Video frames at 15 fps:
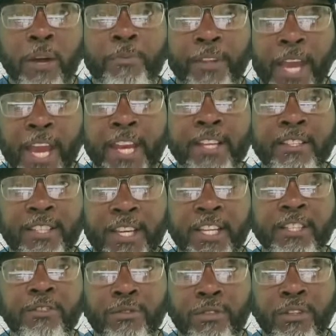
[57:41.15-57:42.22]
Antonio
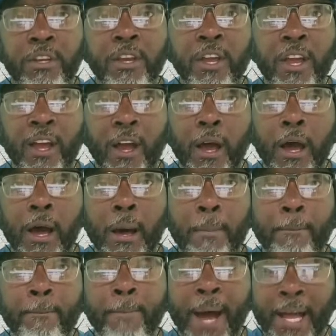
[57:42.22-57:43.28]
showed up tonight and did
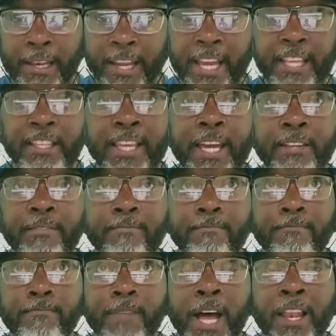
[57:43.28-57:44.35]
his
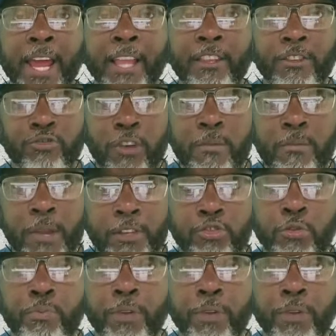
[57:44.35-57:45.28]
I like that